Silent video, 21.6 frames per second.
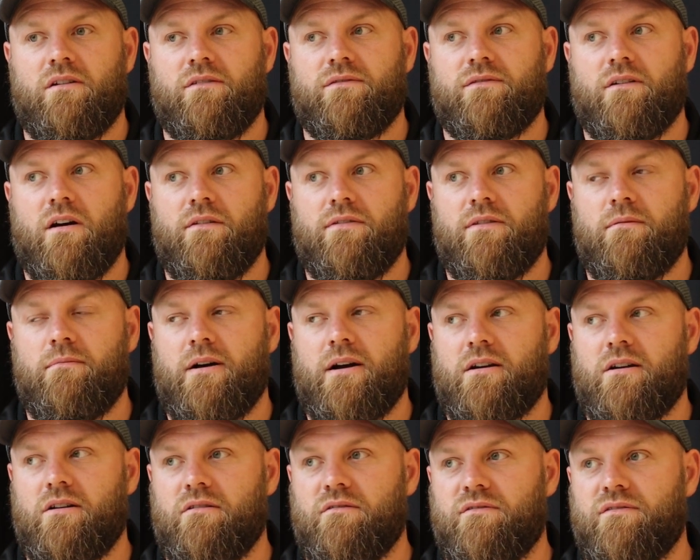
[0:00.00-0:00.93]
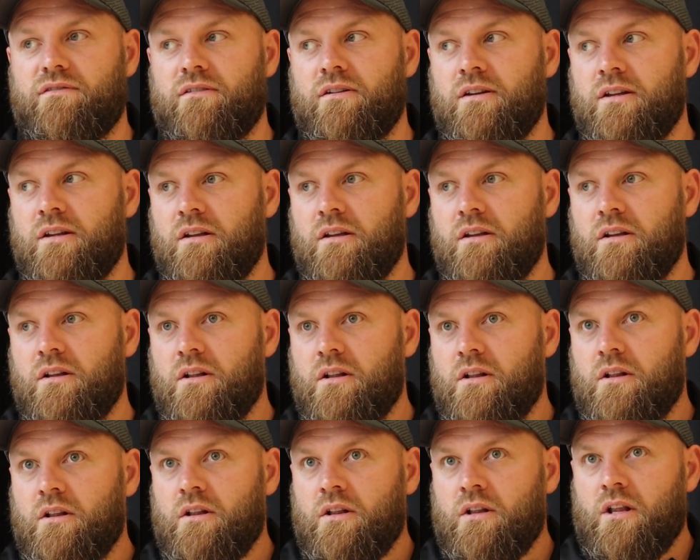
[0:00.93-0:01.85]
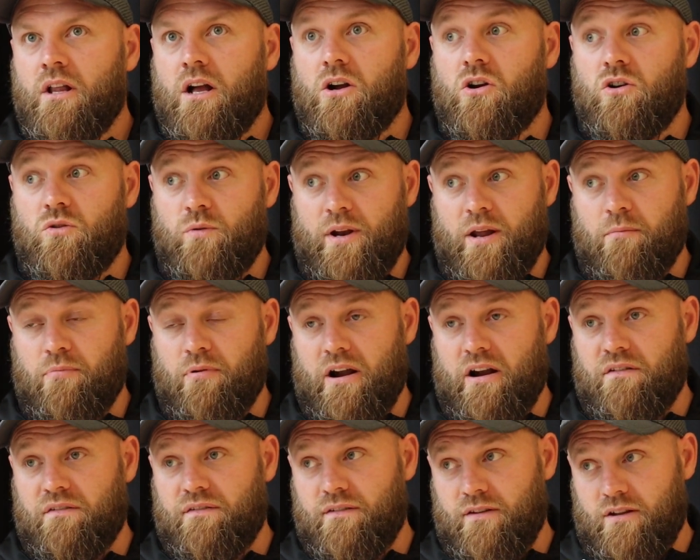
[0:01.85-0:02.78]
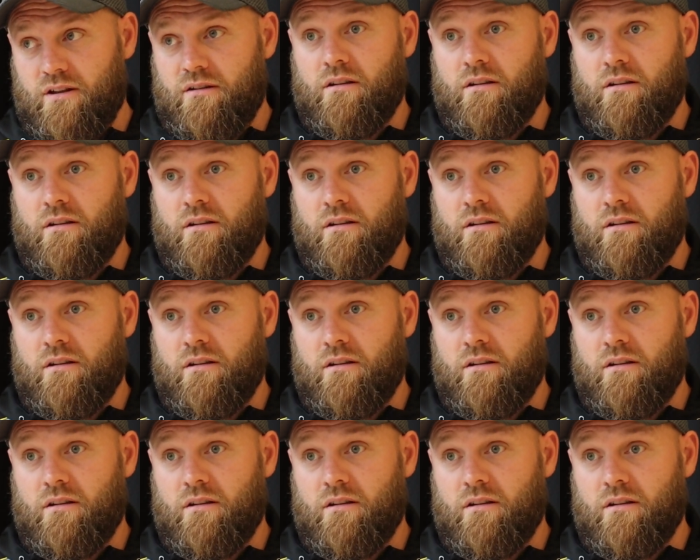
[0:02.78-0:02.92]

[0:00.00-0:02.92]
off the back of a good win at Bradford.